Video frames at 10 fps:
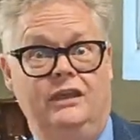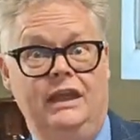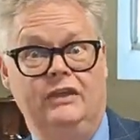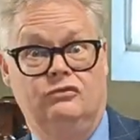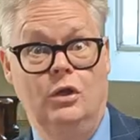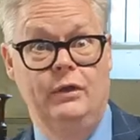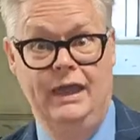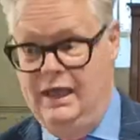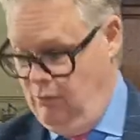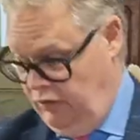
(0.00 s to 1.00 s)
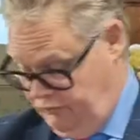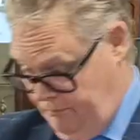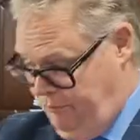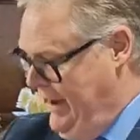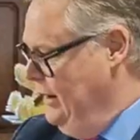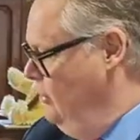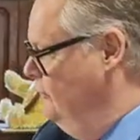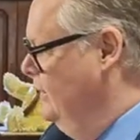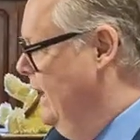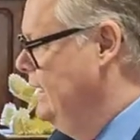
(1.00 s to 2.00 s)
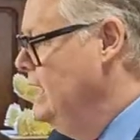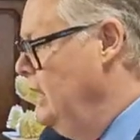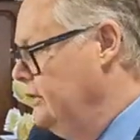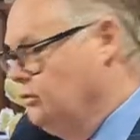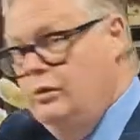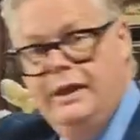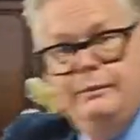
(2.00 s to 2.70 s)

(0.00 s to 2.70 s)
SAS Rogue Heroes, bang on for that. Through